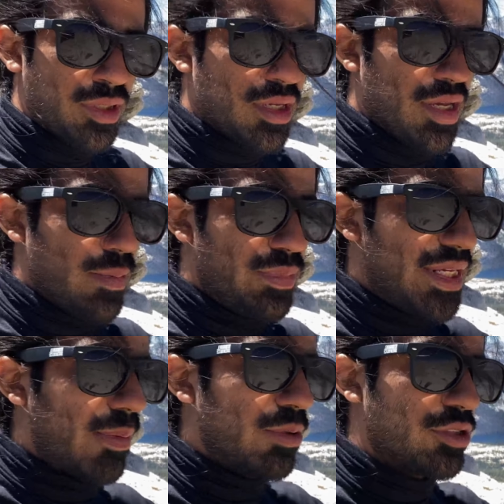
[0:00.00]
and be
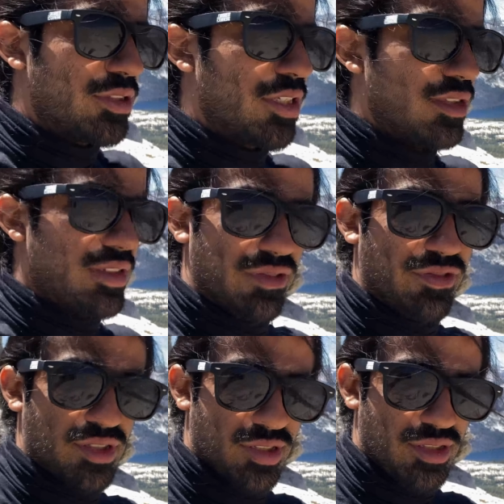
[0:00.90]
able to tell the
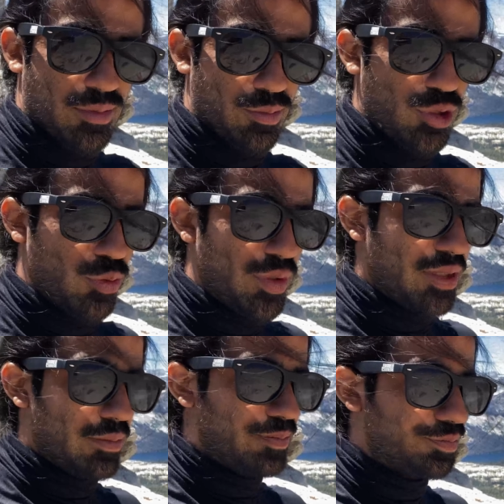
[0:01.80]
differences
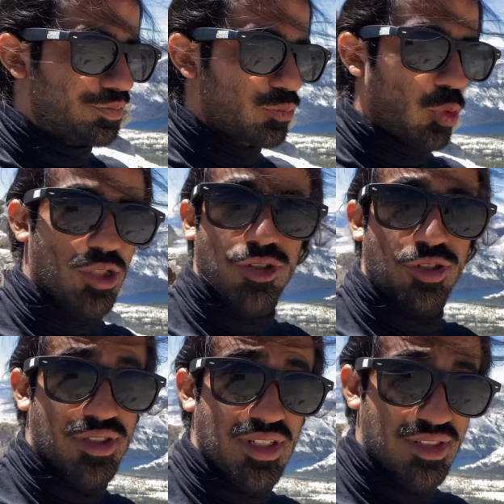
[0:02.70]
between what certain
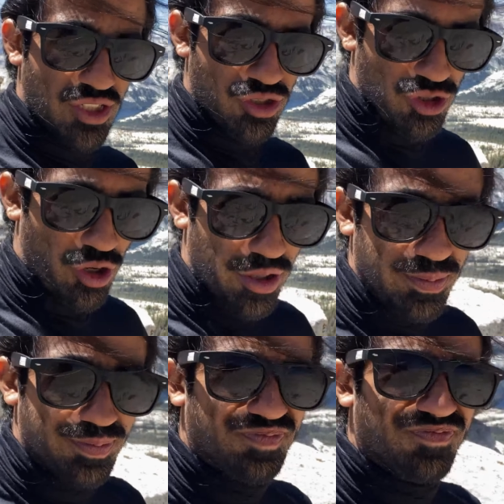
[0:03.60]
sensations are.
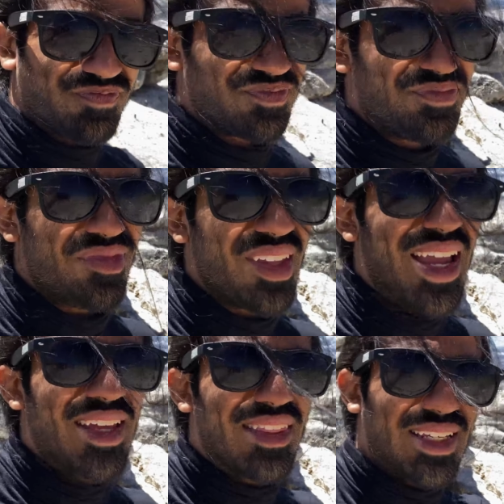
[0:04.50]

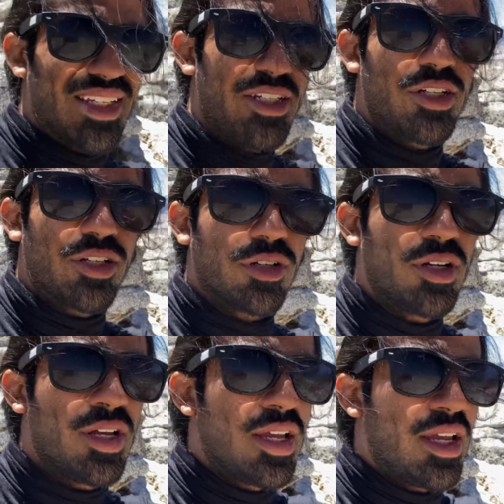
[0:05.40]
And the key here
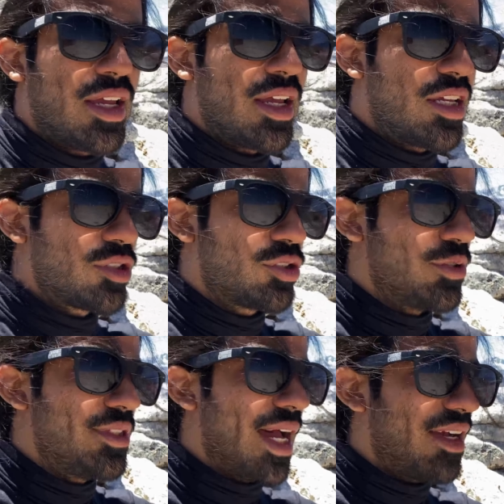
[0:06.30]
is to
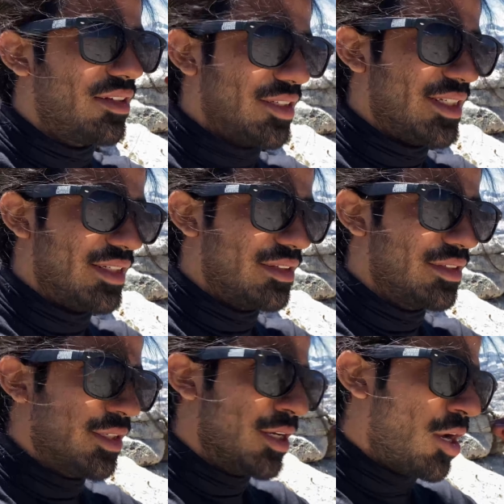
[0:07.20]
dial in
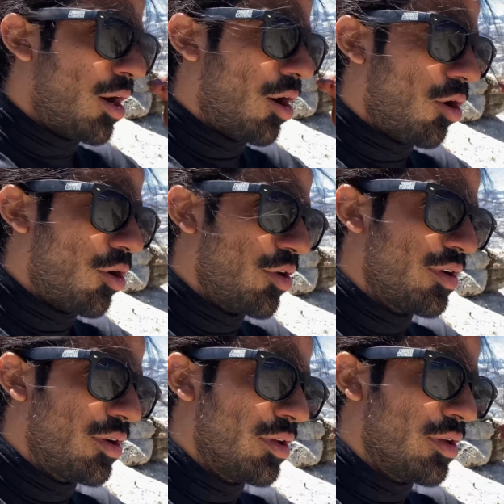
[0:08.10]
on
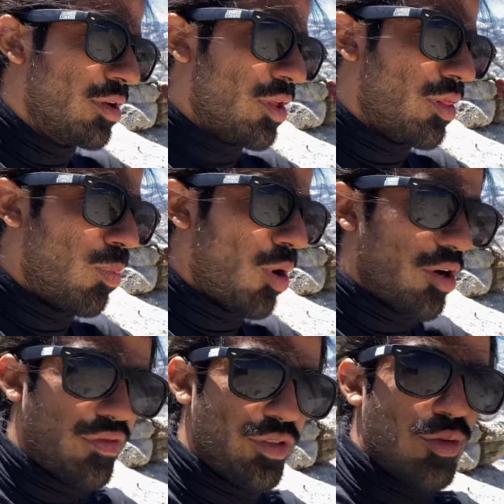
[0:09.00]
the part
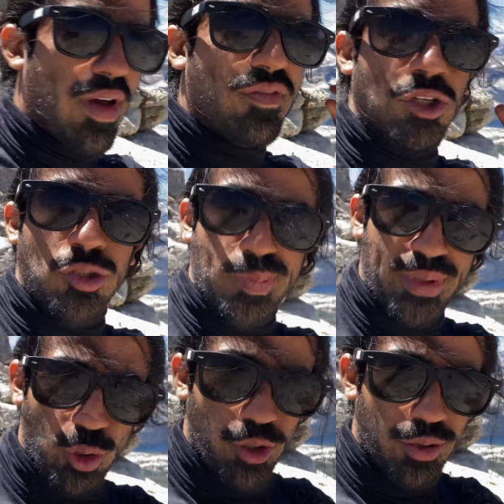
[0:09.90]
of you that feels
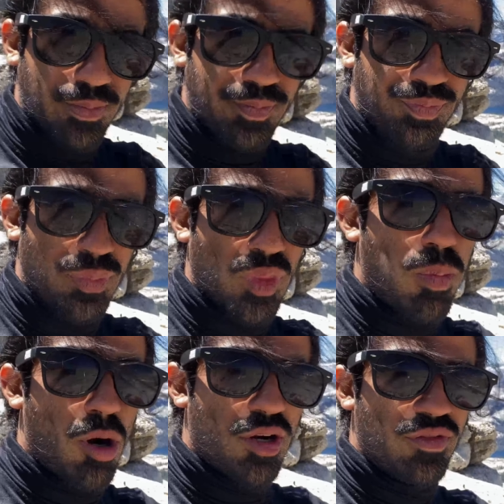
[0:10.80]
pure the
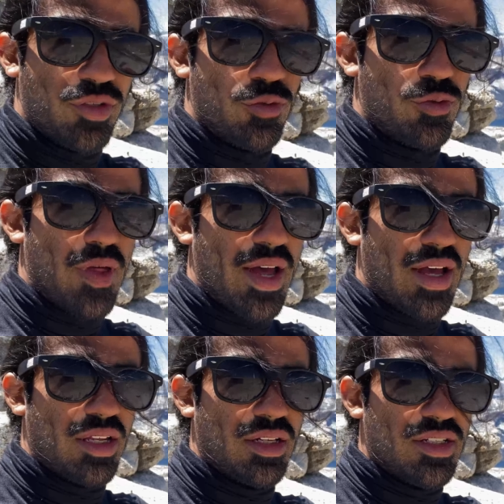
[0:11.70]
part of you that
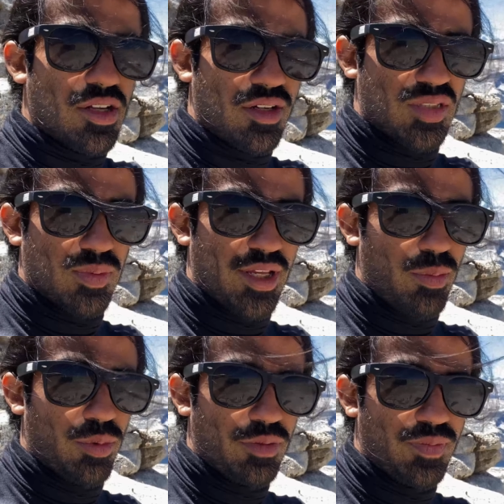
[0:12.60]
is
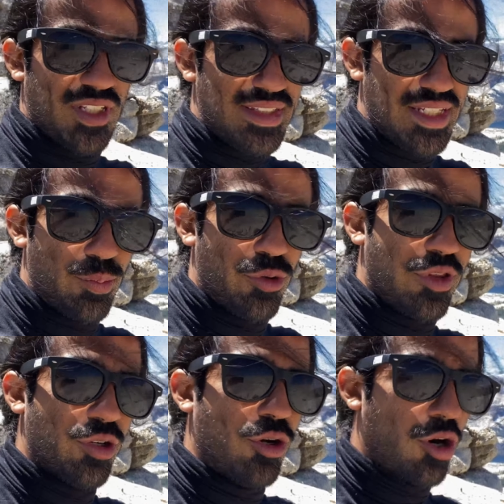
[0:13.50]
unexplainable. It's deep within
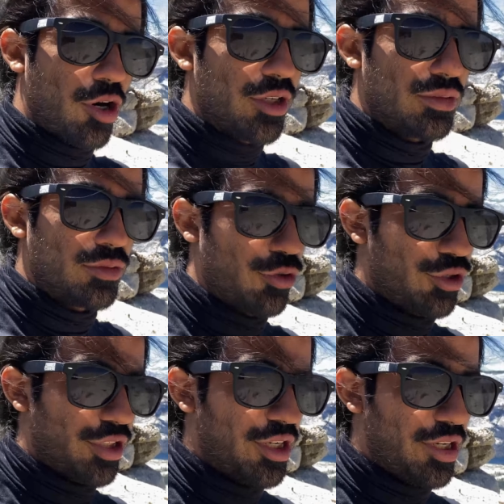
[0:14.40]
your heart or your
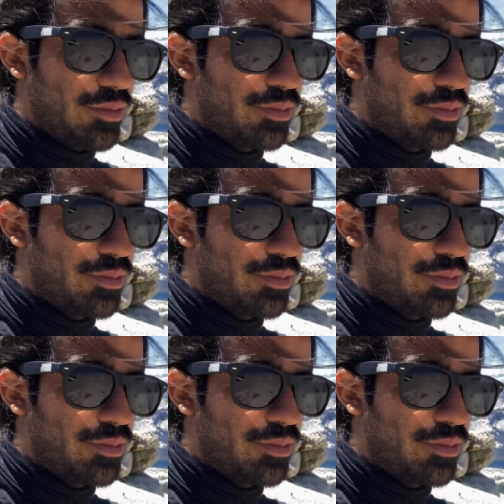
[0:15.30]
gut.